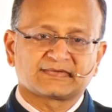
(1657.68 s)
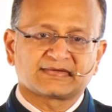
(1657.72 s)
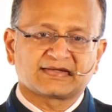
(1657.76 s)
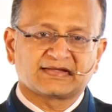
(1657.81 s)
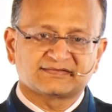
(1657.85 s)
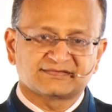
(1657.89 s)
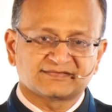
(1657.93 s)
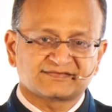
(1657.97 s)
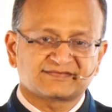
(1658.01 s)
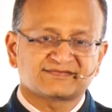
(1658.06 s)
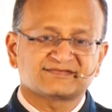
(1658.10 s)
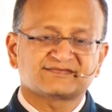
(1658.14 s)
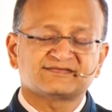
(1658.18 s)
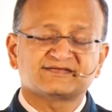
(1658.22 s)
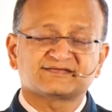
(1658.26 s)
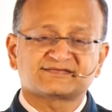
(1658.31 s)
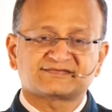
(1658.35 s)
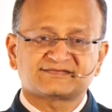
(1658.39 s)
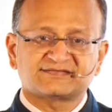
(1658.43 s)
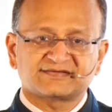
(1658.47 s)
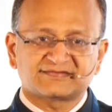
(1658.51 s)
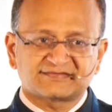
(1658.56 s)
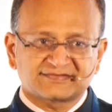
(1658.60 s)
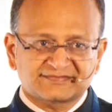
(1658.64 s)
This is the
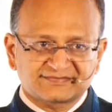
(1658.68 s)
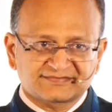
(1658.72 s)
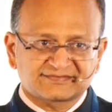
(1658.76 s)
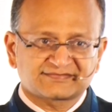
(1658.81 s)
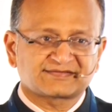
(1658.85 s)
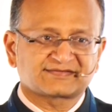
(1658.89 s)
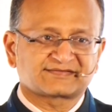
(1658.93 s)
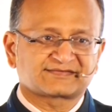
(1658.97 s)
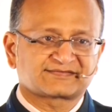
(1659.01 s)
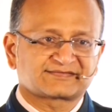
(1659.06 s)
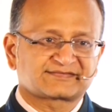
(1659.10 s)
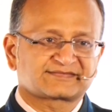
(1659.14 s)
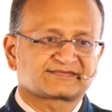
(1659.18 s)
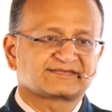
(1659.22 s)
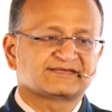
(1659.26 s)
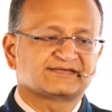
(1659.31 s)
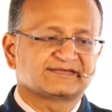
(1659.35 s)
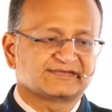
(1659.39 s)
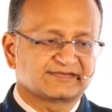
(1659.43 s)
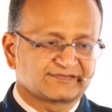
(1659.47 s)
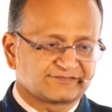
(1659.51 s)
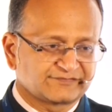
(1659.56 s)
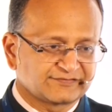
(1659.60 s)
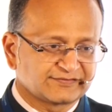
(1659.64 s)
statistics
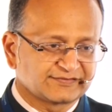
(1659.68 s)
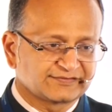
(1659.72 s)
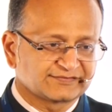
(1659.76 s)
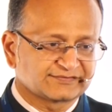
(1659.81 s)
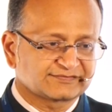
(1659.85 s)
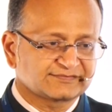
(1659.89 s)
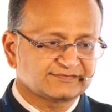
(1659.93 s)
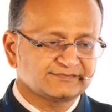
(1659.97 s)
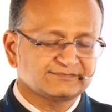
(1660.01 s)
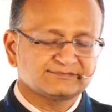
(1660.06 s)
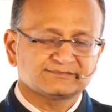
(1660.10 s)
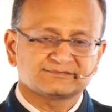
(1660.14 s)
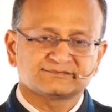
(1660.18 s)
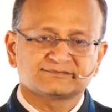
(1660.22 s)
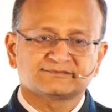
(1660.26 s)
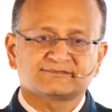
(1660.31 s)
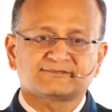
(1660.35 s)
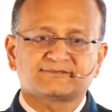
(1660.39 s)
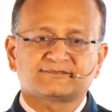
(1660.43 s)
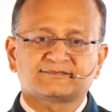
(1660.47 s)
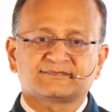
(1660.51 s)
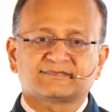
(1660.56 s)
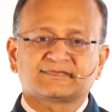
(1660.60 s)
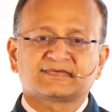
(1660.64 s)
definition.
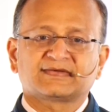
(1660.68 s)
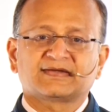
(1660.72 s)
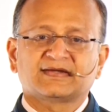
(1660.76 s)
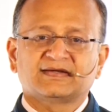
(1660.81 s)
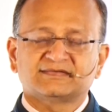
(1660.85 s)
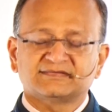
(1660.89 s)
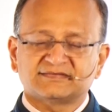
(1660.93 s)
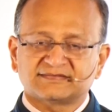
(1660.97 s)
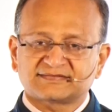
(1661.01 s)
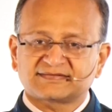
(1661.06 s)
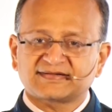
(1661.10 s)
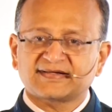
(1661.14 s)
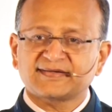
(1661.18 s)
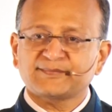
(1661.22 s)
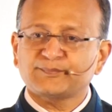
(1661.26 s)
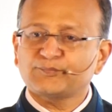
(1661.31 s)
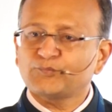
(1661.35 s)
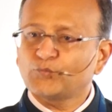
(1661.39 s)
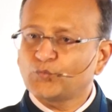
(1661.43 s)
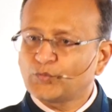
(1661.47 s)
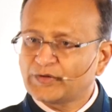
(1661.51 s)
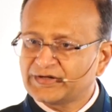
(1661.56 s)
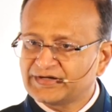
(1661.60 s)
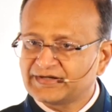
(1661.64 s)
The type
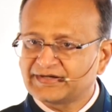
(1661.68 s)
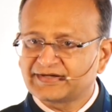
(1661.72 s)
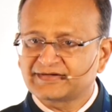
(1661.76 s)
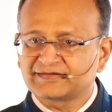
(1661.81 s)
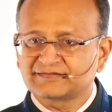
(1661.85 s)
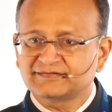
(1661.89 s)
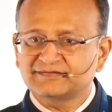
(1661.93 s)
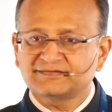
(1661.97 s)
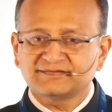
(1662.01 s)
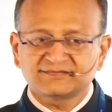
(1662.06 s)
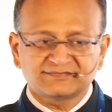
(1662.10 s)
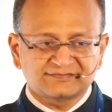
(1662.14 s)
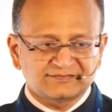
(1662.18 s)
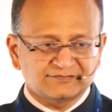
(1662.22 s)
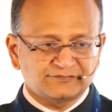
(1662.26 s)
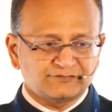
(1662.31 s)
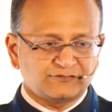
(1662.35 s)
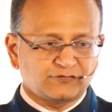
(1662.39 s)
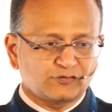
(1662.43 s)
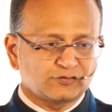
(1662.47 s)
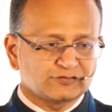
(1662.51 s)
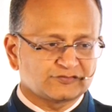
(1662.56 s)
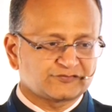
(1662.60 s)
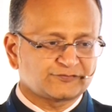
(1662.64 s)
1 error is the
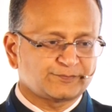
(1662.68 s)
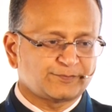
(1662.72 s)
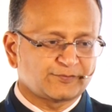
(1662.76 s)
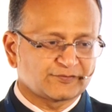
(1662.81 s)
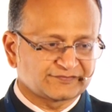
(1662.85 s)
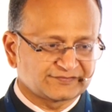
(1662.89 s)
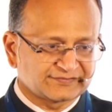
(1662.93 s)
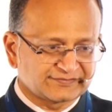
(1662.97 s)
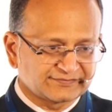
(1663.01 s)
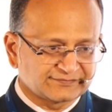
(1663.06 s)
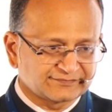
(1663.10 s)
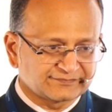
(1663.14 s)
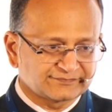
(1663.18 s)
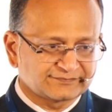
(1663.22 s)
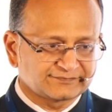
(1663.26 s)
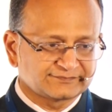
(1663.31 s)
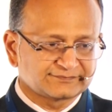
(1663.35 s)
false positive,